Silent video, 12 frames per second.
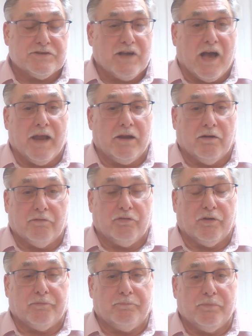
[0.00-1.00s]
design
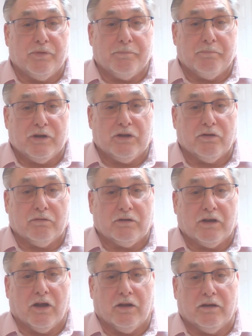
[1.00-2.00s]
of the
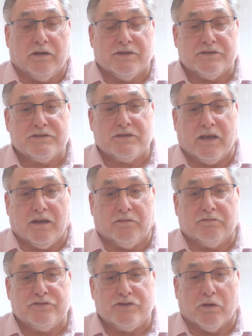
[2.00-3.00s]
gun is kind
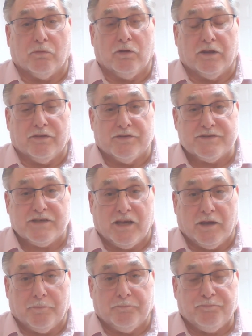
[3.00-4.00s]
of generally the
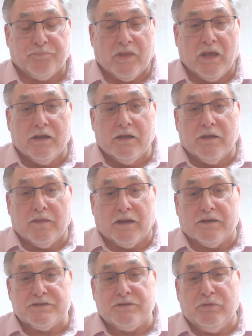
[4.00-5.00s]
same.
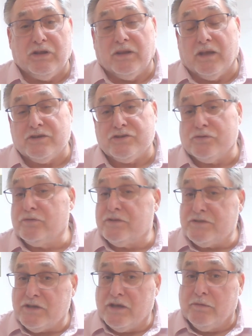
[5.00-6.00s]
That doesn't mean they shoot
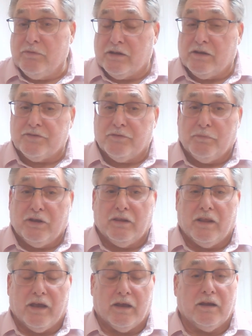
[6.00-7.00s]
the same. That doesn't
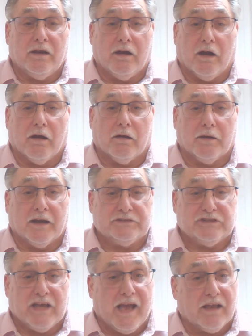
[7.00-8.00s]
mean they are
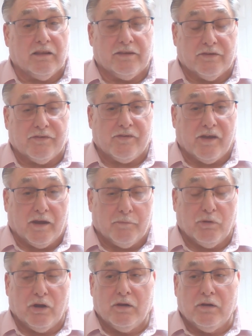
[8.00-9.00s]
exactly the
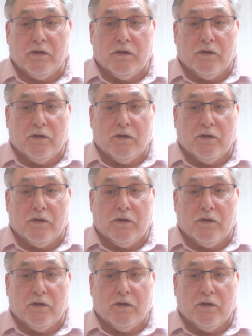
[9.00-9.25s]
same.